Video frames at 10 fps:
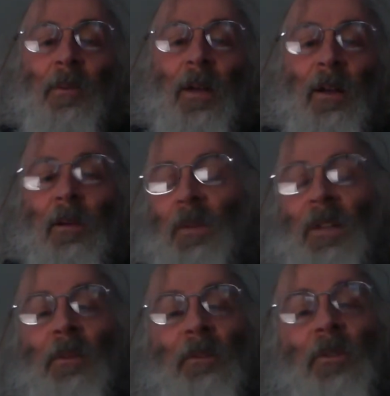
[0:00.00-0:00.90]
But I
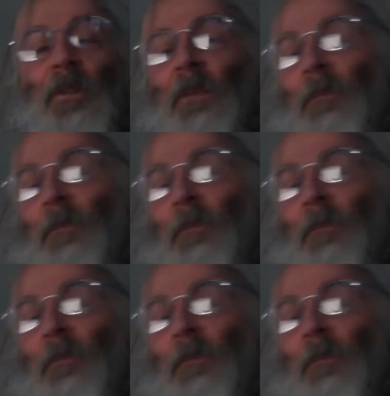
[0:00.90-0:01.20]
mean, if you look at